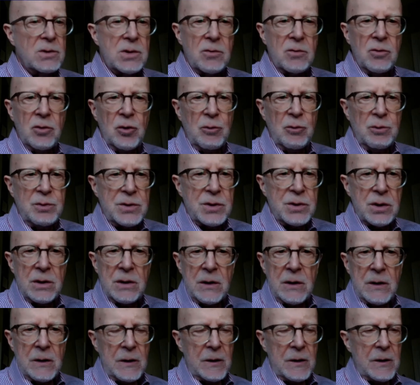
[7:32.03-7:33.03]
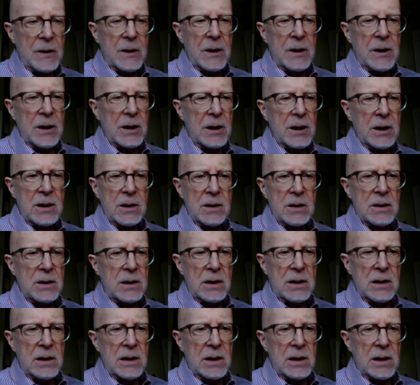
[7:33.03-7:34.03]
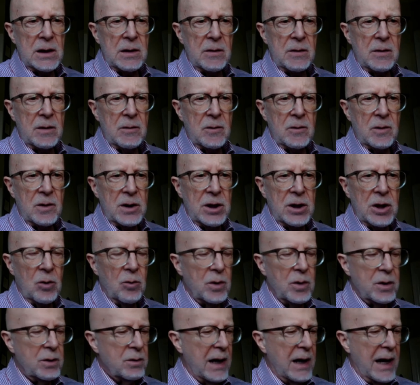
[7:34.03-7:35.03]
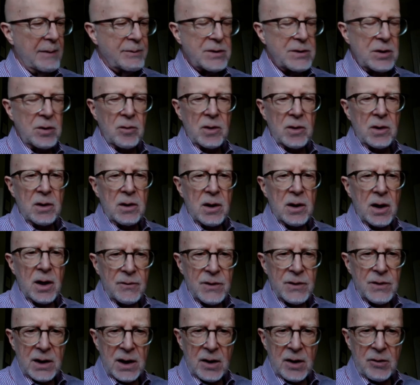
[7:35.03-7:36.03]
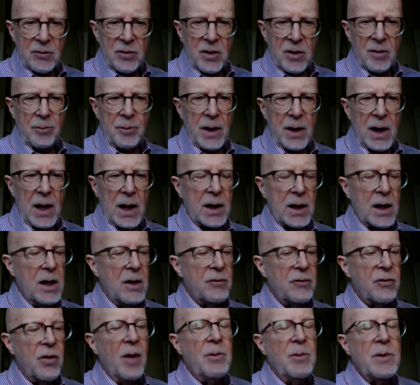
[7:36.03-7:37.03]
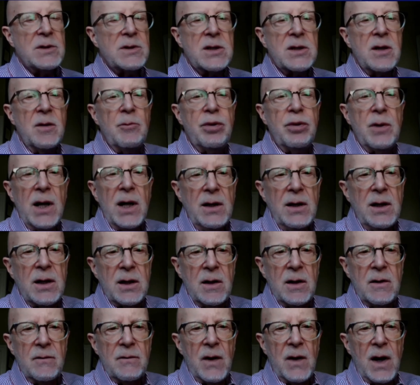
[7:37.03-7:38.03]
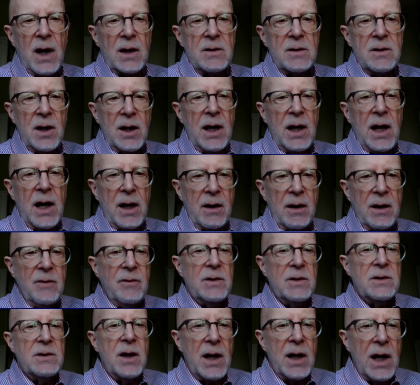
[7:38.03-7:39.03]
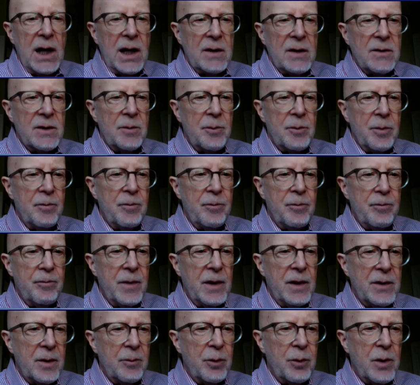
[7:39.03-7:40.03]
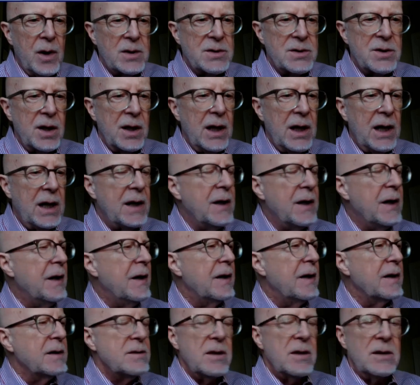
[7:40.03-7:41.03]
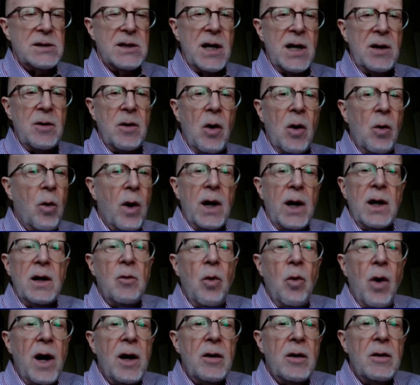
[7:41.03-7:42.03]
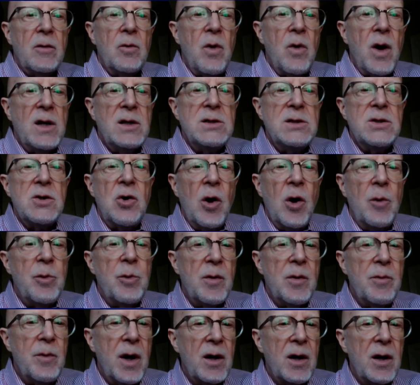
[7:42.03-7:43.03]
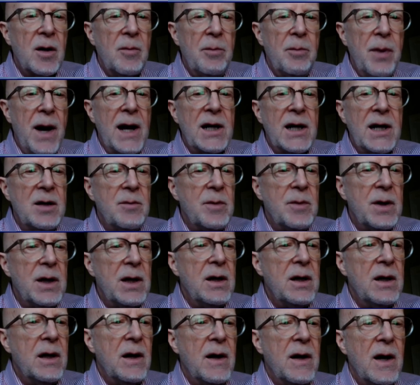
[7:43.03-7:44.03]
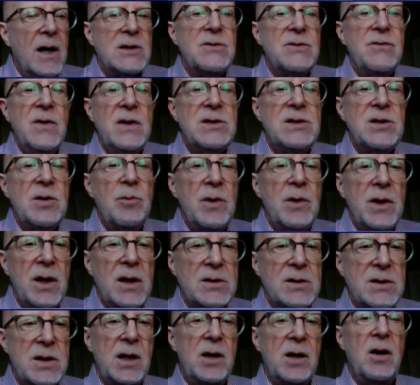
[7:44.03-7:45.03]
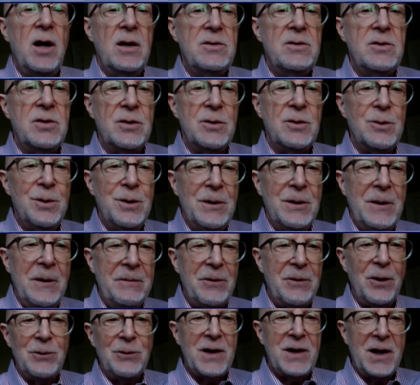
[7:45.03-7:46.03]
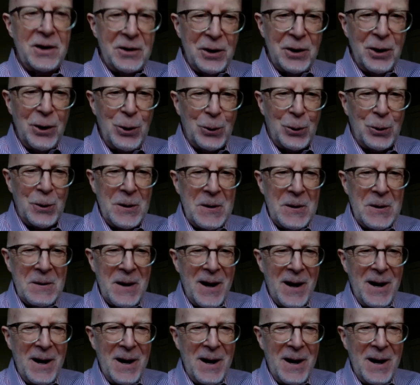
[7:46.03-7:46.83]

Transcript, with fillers: those groups uh, uh, you know, would absolutely love to get Trump back. Trump is complaining, in fact, today, even today in the in the press today, they saying, why why are, not why isn't corporate America backing me as visibly as they ought to? Don't they know